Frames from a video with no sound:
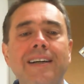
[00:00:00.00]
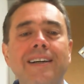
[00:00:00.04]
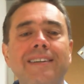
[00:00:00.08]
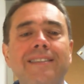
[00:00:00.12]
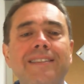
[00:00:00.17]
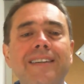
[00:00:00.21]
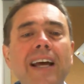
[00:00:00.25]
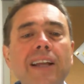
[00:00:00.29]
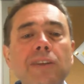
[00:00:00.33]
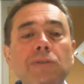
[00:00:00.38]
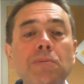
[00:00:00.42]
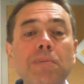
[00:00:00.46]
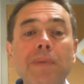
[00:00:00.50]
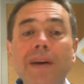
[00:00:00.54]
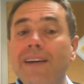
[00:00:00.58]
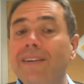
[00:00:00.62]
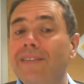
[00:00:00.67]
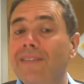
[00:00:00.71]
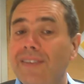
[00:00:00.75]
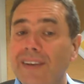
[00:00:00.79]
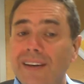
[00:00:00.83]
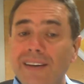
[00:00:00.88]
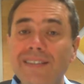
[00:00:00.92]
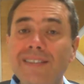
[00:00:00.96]
that will make
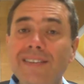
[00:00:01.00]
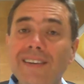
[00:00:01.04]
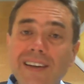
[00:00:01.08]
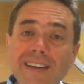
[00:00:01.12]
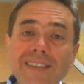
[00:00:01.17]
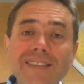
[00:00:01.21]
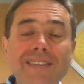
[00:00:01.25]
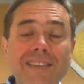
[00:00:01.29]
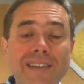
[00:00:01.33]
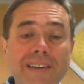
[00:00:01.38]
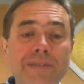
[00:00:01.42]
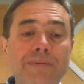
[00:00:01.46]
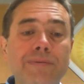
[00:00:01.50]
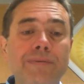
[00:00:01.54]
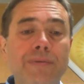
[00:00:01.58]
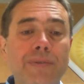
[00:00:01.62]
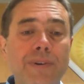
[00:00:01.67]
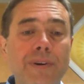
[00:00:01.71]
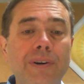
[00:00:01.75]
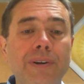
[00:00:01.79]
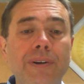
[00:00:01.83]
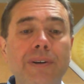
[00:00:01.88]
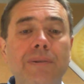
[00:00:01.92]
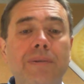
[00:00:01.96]
things easier
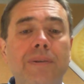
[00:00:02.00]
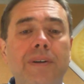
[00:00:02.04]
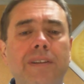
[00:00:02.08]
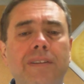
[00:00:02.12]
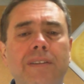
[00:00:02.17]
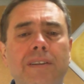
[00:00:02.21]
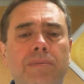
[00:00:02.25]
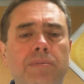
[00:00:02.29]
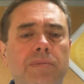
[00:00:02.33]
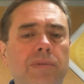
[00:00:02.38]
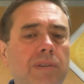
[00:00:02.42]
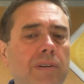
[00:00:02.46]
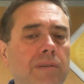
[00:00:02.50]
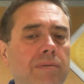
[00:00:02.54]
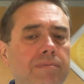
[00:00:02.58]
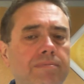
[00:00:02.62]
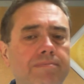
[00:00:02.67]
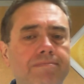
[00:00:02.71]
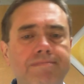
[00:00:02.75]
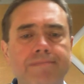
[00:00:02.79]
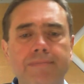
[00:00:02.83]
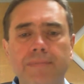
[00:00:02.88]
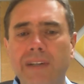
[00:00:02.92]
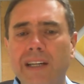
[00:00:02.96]
for you in terms of,
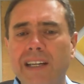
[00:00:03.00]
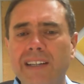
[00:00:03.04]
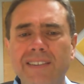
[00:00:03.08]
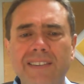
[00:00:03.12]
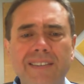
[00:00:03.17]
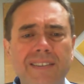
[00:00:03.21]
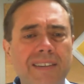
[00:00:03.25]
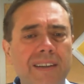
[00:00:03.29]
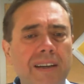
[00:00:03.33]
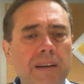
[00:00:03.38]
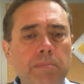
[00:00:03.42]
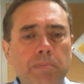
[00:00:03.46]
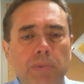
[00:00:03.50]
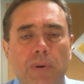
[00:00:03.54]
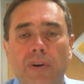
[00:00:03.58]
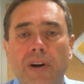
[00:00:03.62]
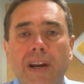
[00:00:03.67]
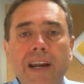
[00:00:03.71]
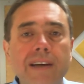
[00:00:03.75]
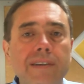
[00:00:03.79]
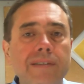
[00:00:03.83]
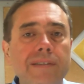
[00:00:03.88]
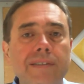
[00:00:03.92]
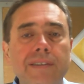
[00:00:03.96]
let's say,
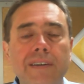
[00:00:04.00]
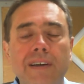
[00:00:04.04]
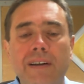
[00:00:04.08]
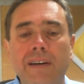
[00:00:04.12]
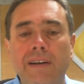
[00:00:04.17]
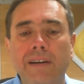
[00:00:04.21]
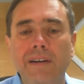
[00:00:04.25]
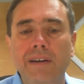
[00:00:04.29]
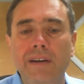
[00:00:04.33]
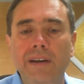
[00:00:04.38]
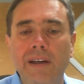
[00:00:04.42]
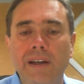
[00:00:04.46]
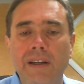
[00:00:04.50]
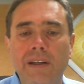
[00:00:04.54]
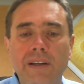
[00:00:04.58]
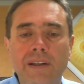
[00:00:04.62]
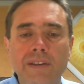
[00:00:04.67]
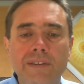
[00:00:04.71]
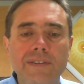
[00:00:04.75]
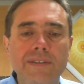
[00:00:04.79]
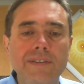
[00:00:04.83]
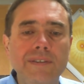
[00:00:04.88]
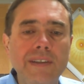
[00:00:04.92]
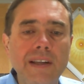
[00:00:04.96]
progressing in
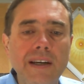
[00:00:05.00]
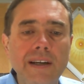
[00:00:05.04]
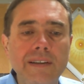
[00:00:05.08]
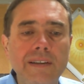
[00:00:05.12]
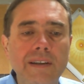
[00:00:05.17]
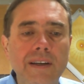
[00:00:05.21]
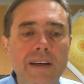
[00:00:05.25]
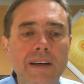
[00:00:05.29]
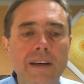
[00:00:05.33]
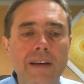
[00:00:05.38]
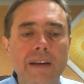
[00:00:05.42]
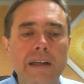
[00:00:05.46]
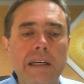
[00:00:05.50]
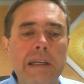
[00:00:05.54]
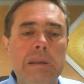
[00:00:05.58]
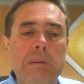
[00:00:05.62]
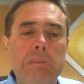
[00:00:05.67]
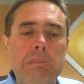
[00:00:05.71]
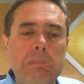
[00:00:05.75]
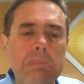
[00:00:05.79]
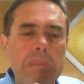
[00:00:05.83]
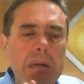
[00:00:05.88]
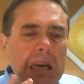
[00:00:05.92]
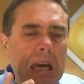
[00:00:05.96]
study,
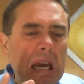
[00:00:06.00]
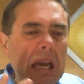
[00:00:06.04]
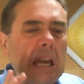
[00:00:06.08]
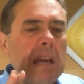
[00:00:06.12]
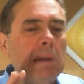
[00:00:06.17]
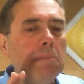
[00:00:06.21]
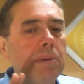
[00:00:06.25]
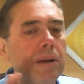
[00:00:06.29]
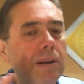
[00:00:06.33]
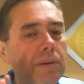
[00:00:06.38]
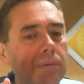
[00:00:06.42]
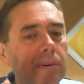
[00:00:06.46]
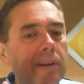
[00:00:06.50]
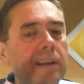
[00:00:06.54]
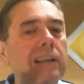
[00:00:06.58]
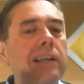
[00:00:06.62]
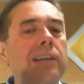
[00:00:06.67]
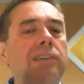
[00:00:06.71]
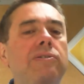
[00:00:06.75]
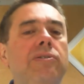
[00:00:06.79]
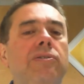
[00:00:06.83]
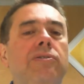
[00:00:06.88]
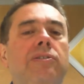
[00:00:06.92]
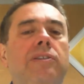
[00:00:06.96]
maybe in
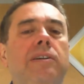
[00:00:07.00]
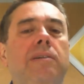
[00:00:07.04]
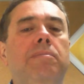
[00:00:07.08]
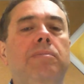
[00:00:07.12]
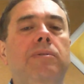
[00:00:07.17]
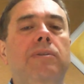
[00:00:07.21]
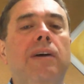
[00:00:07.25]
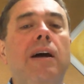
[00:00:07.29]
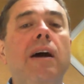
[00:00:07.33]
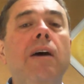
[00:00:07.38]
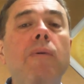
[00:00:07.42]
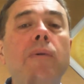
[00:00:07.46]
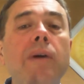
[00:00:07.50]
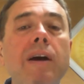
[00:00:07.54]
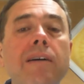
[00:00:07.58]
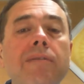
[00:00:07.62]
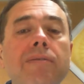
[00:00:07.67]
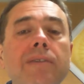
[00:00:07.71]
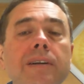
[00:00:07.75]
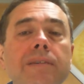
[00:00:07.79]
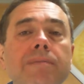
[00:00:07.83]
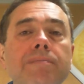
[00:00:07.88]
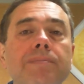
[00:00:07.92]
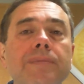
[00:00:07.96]
relationships.
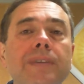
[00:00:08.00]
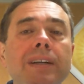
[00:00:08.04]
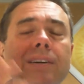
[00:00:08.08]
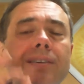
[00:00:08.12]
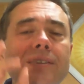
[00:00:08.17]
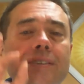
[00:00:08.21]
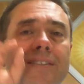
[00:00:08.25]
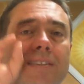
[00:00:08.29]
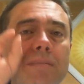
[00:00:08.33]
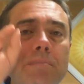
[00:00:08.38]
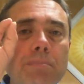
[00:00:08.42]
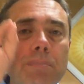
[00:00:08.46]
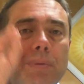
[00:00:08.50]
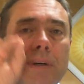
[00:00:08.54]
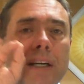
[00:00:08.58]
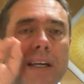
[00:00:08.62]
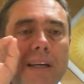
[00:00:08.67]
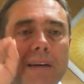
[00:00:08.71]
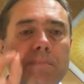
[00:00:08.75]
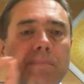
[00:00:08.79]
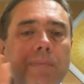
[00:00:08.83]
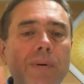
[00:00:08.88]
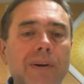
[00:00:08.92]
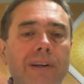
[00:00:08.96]
However, there is a
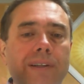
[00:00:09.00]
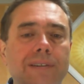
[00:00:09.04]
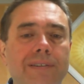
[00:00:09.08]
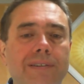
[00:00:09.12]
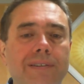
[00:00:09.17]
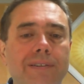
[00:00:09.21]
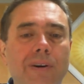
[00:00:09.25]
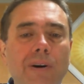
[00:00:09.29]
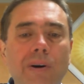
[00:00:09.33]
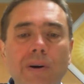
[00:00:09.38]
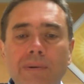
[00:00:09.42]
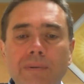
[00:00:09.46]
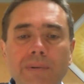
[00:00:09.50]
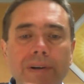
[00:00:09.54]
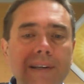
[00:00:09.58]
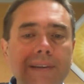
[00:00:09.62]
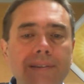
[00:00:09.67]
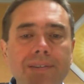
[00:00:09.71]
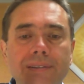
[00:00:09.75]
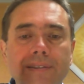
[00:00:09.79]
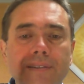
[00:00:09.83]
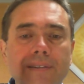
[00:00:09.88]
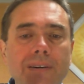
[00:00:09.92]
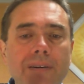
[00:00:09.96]
break point,
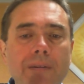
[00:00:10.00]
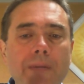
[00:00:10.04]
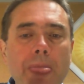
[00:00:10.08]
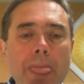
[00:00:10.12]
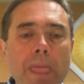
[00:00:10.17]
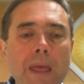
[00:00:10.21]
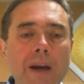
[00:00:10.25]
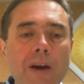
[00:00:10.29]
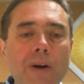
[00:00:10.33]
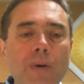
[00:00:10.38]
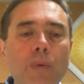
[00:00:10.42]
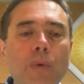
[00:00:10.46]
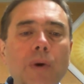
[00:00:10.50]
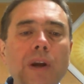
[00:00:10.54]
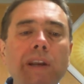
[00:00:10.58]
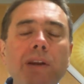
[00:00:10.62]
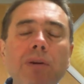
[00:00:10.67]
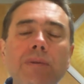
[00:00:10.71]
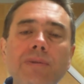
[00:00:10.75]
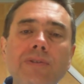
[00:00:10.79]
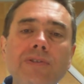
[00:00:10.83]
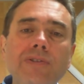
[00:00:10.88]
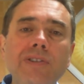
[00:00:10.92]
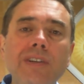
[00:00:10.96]
always. When
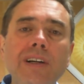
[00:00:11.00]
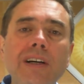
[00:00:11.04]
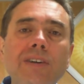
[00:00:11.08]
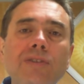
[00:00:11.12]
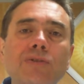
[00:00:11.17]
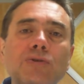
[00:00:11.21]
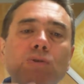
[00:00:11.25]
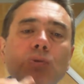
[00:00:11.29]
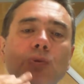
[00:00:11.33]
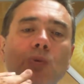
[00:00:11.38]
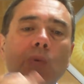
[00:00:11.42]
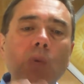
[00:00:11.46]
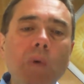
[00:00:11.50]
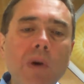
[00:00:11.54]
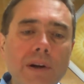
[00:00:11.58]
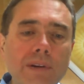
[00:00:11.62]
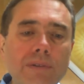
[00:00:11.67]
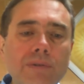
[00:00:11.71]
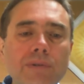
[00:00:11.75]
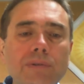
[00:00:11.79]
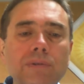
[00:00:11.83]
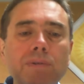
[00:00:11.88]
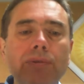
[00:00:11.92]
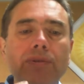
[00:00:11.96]
you start to
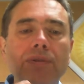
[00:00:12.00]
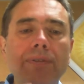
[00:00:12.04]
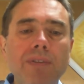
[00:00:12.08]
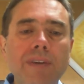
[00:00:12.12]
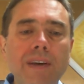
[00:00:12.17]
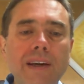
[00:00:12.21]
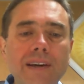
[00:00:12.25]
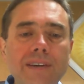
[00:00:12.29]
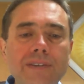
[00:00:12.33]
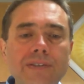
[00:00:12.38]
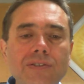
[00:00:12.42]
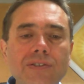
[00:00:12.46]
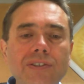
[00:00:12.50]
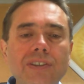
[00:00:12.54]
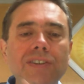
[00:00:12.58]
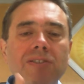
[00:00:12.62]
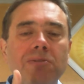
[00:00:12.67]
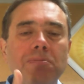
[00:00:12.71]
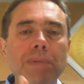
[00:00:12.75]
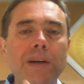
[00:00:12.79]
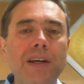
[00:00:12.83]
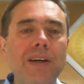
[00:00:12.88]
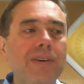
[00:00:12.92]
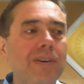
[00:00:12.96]
want to do things
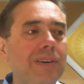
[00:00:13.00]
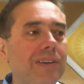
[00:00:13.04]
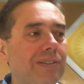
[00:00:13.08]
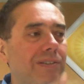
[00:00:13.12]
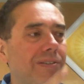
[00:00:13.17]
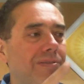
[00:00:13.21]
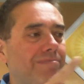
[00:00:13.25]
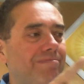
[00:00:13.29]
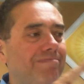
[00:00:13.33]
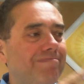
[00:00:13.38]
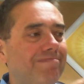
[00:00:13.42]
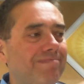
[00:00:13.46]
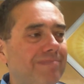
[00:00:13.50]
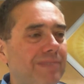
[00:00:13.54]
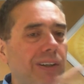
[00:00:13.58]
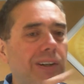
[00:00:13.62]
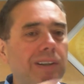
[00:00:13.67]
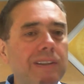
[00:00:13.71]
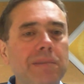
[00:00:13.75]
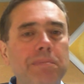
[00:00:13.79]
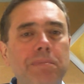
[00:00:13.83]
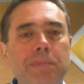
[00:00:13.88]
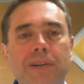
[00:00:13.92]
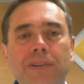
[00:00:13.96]
just because the
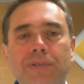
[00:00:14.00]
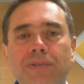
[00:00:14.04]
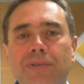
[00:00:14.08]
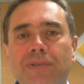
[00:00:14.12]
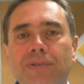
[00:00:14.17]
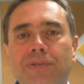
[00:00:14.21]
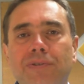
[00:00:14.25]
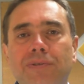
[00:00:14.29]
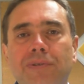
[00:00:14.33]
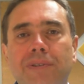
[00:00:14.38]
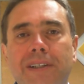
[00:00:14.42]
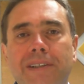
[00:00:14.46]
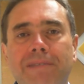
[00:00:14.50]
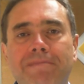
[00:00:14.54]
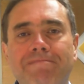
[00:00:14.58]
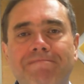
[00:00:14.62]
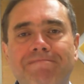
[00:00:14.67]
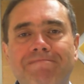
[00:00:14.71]
other person is doing.